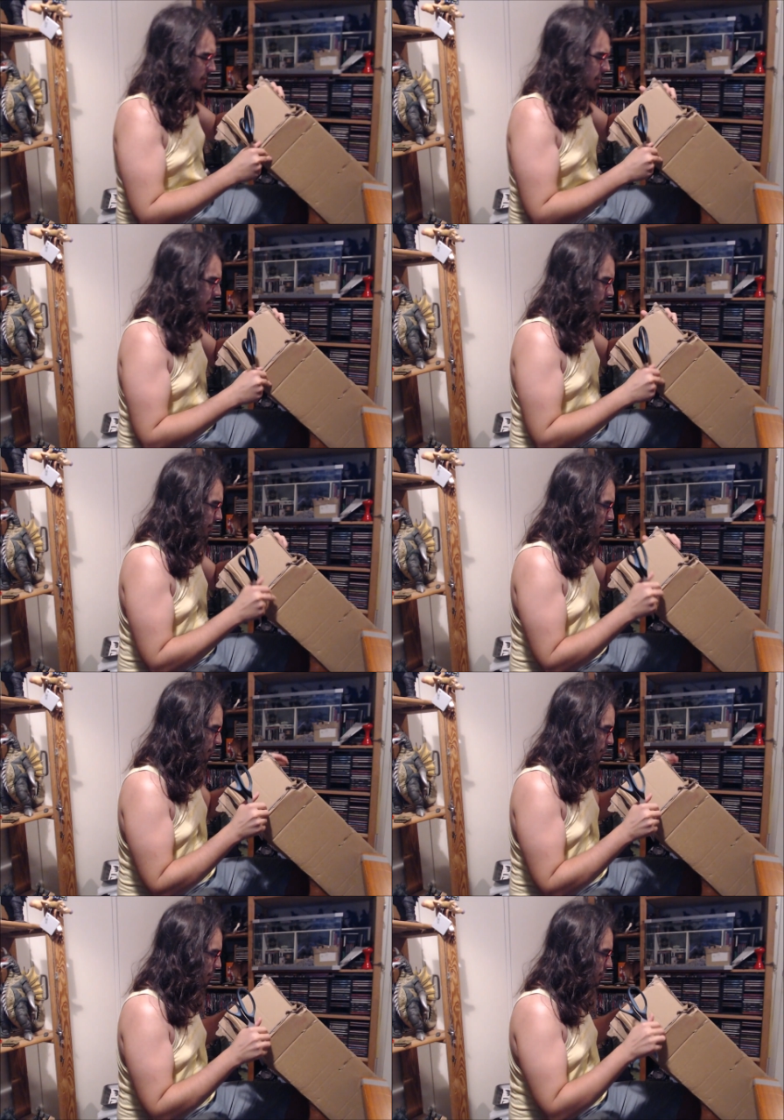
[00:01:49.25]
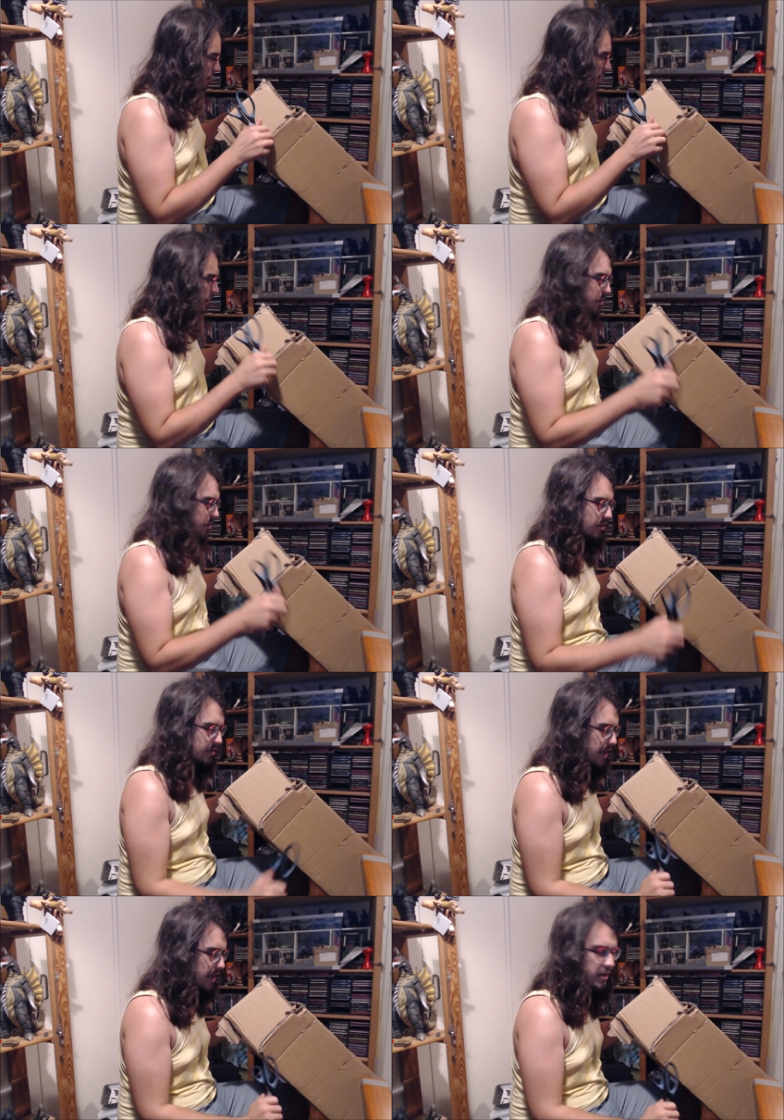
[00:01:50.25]
This thing might have only
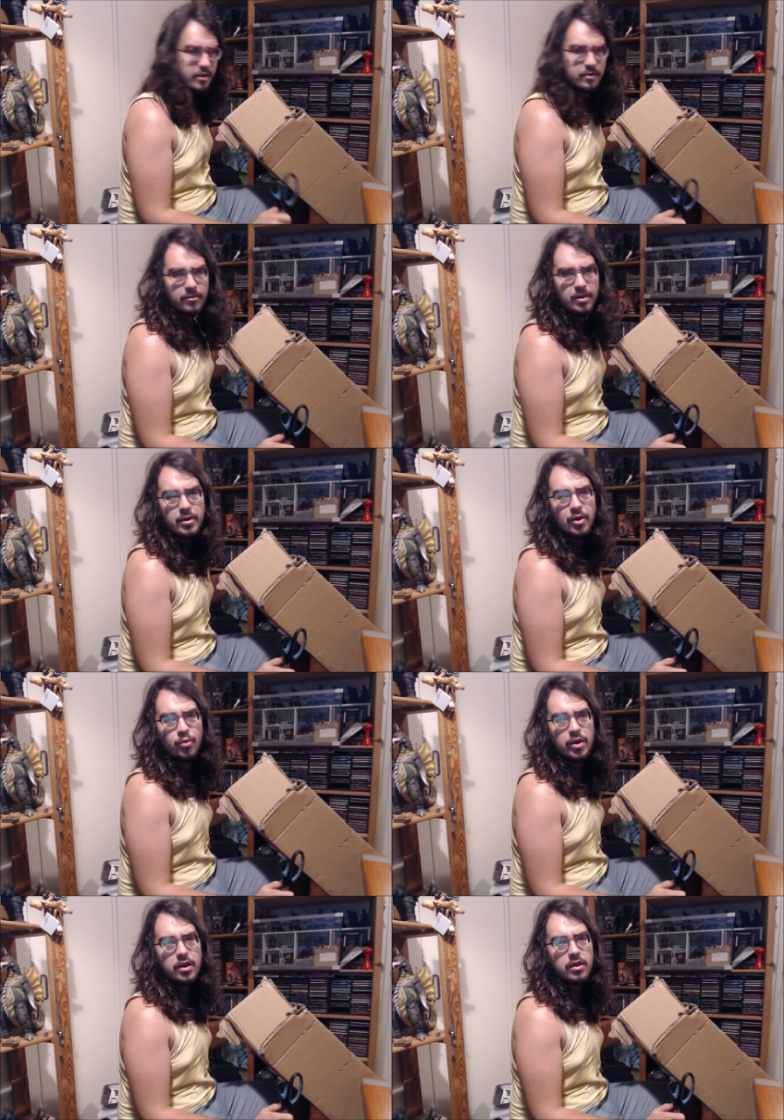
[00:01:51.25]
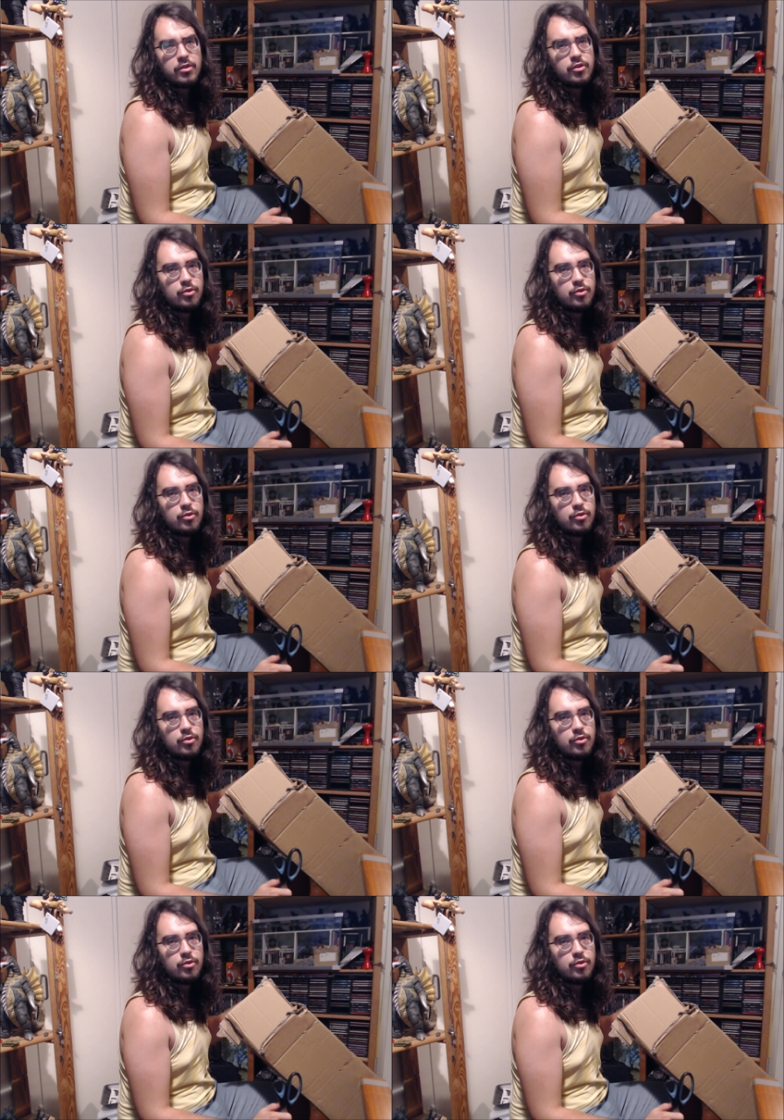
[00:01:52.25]
taken maybe a week, 2